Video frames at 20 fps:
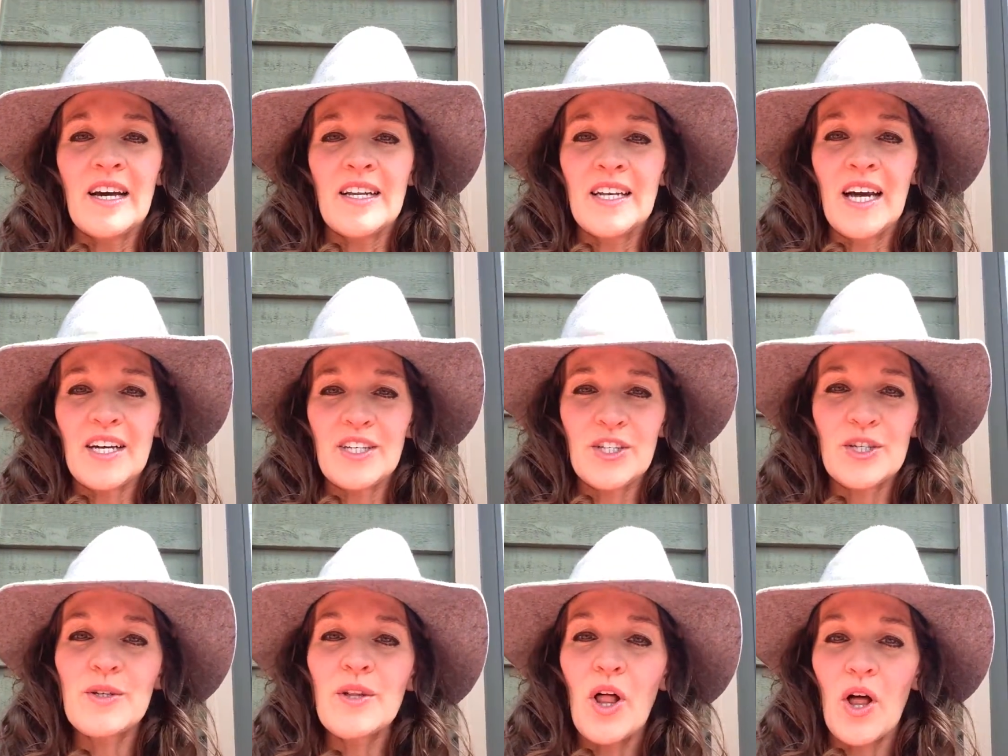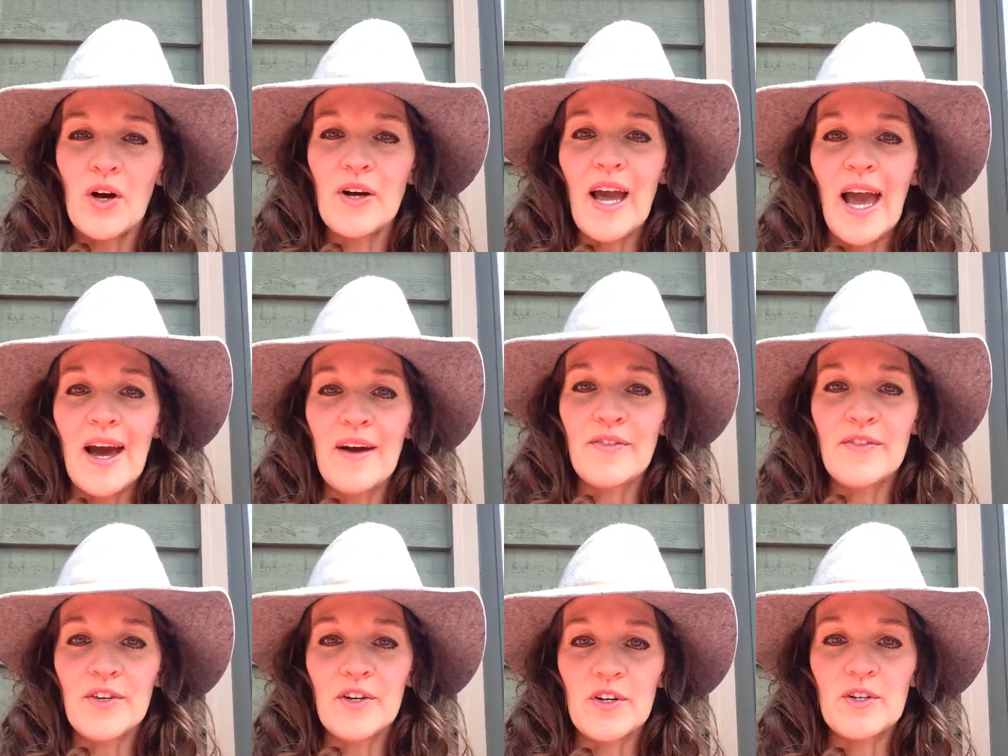not too long
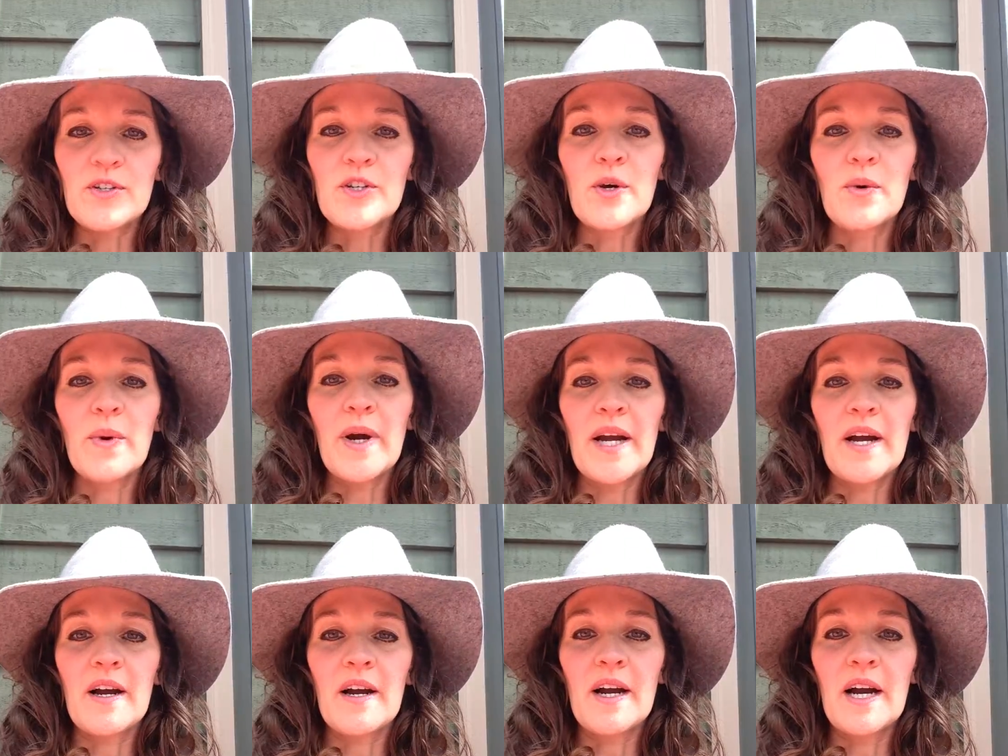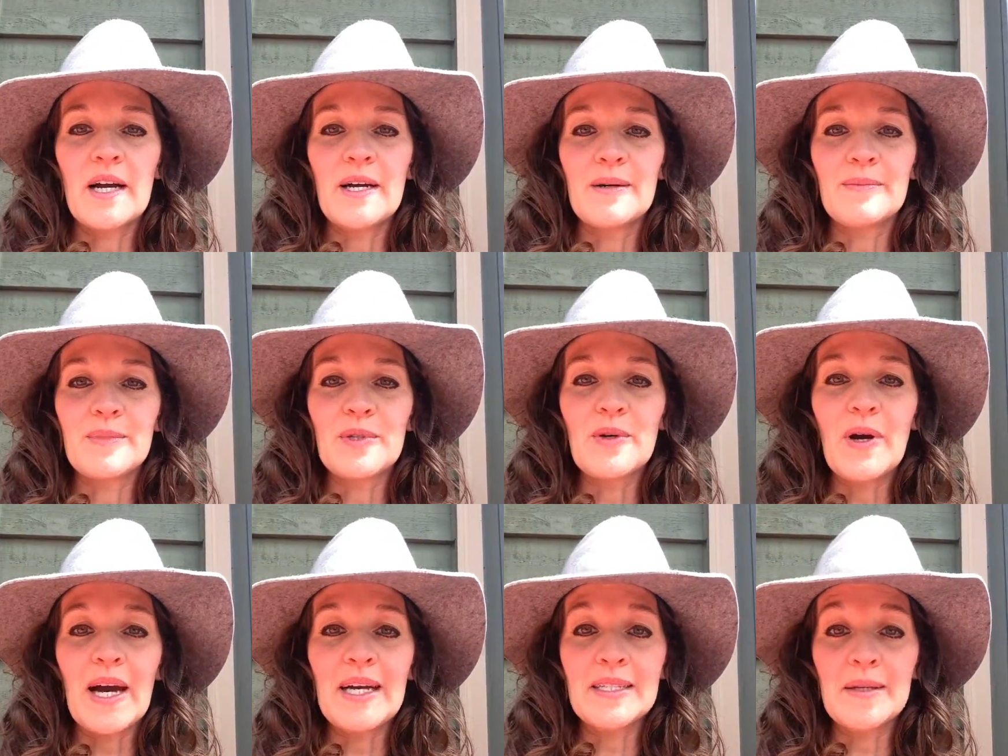after to where um,
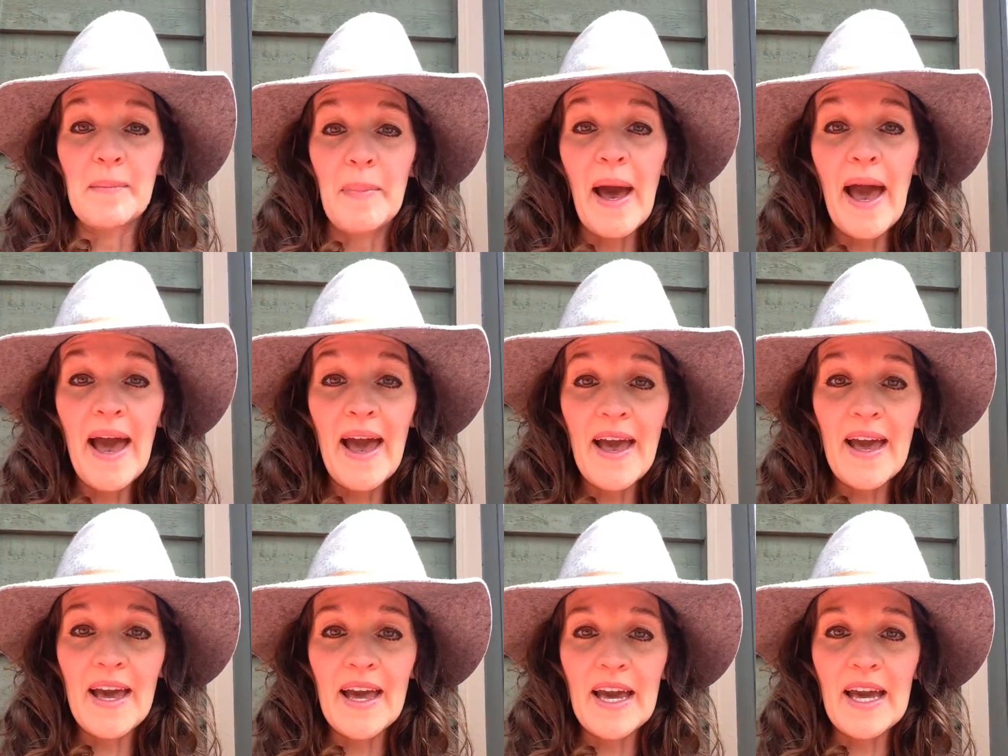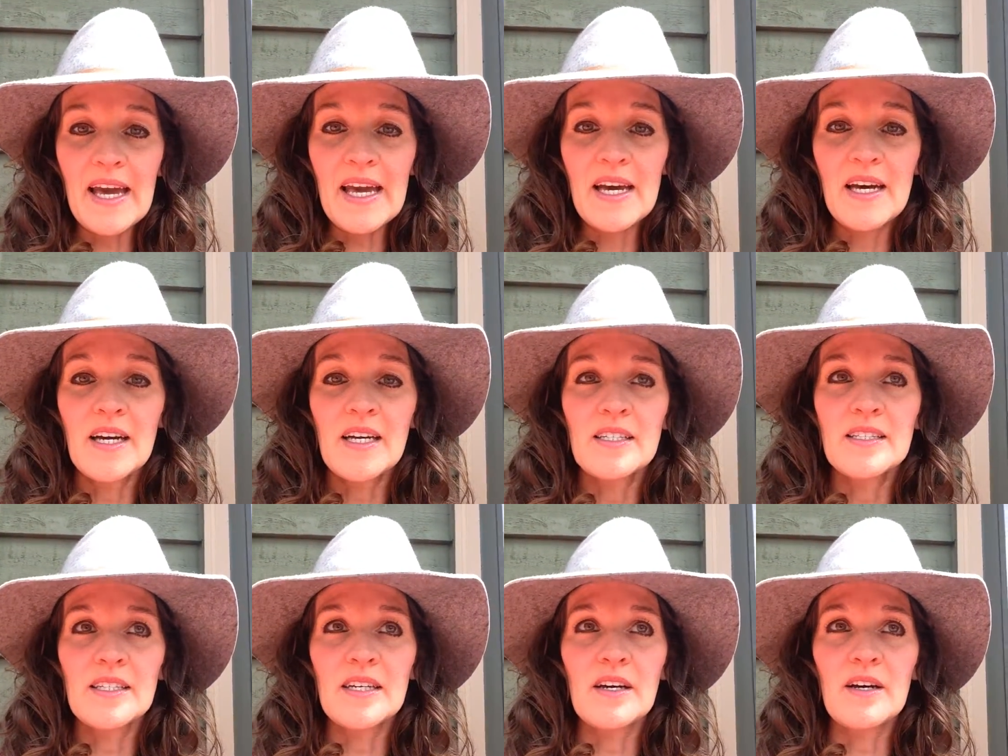you had to pay
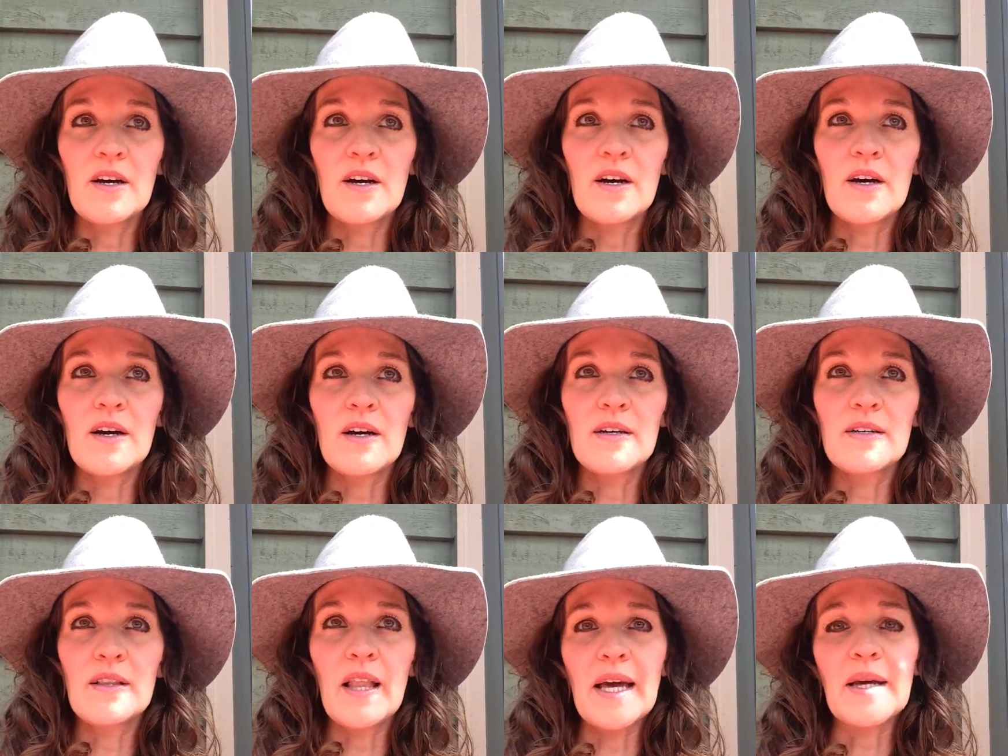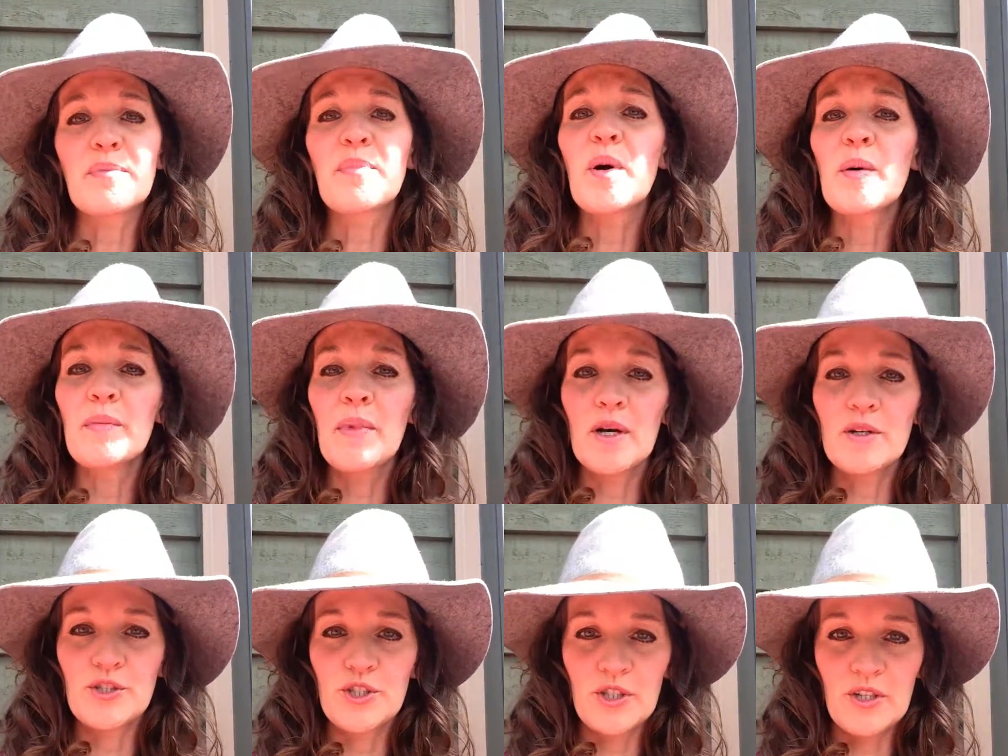to like
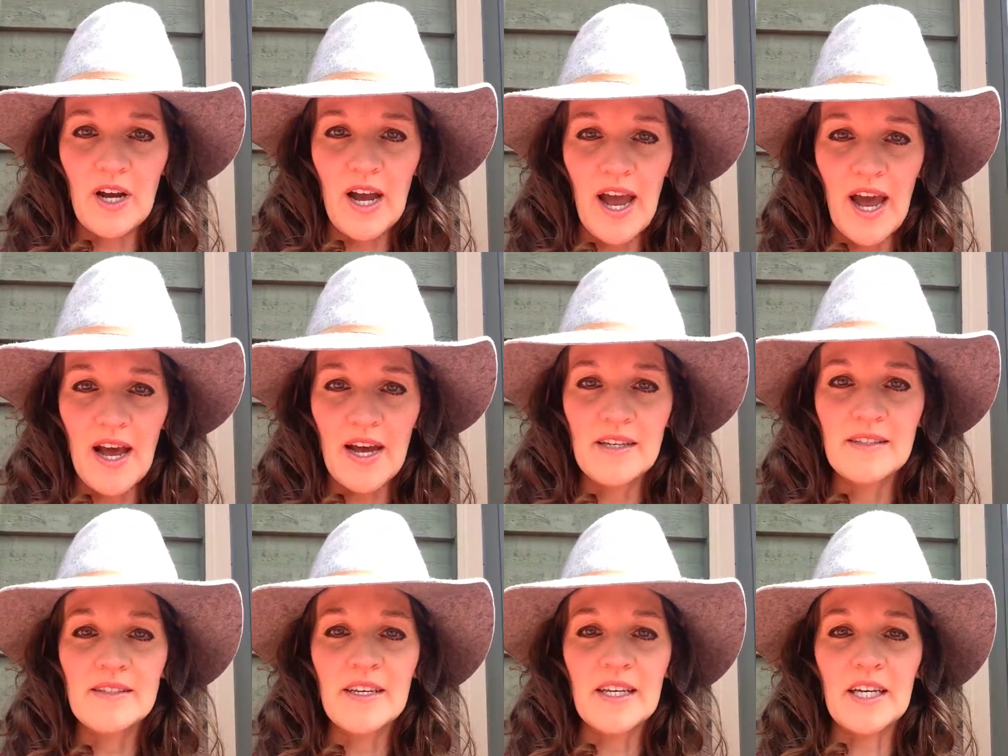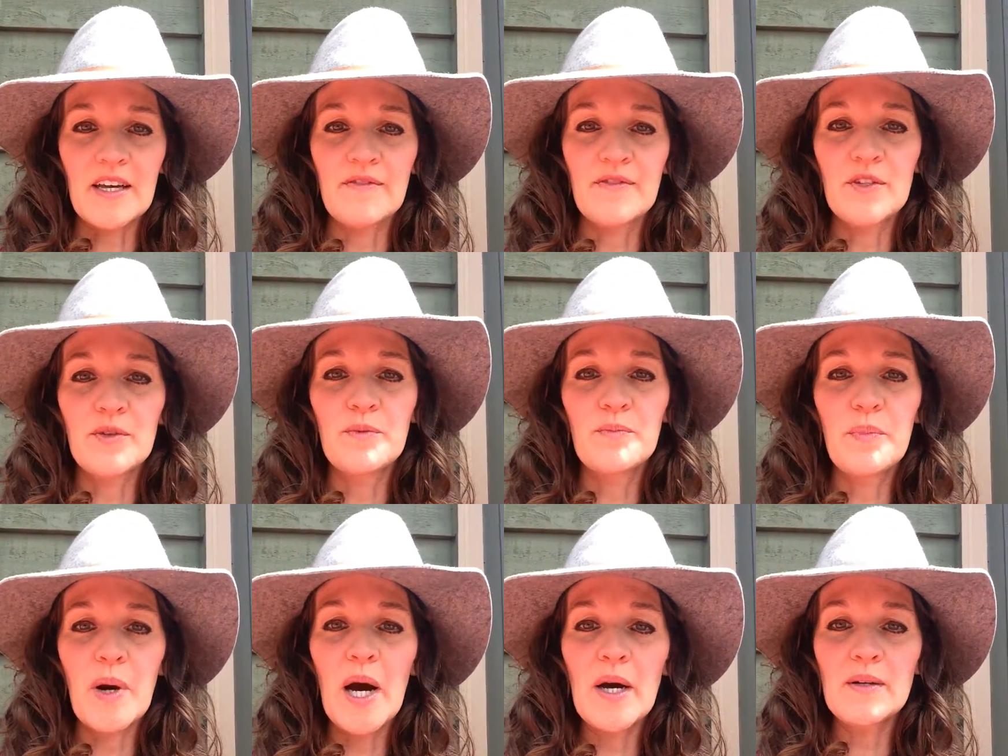promote your ads. Like if
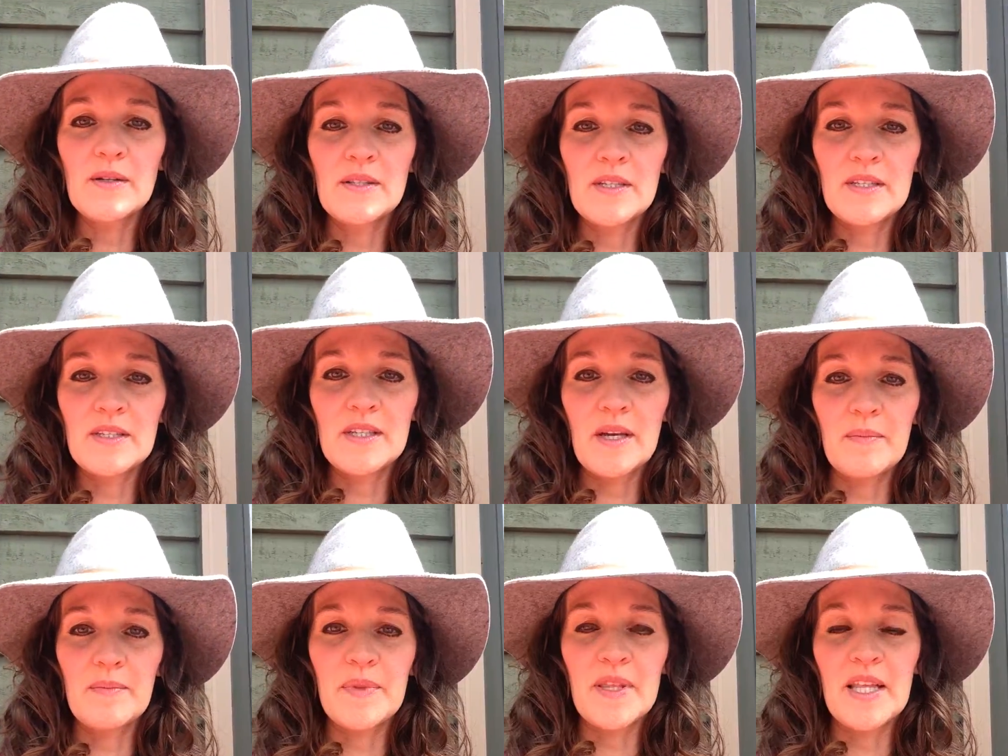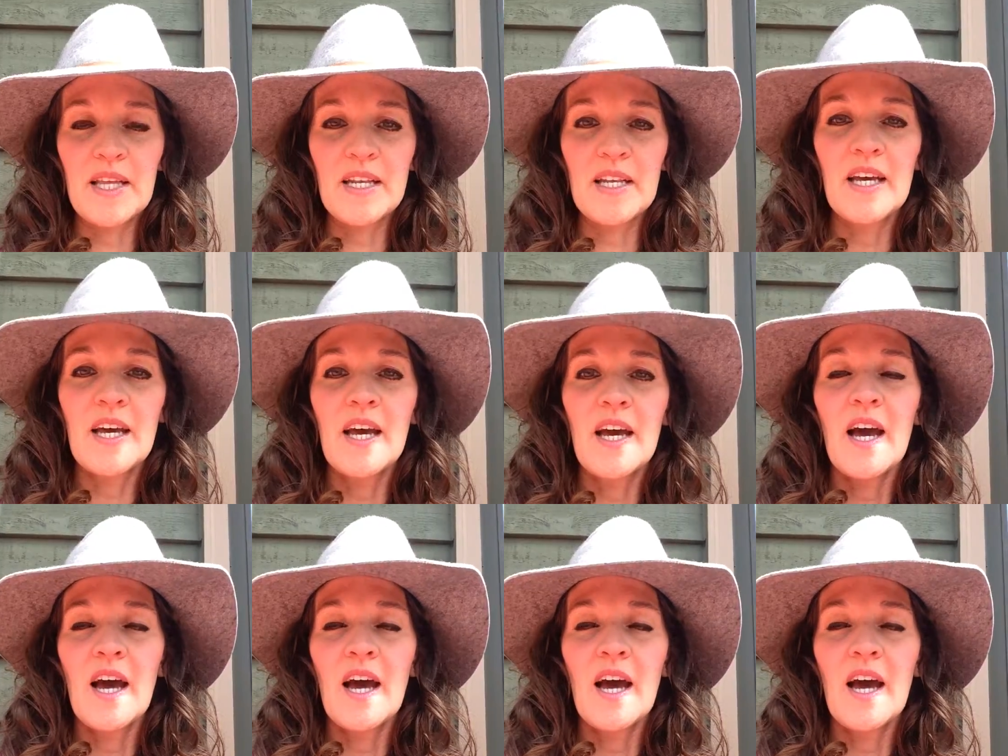you posted something,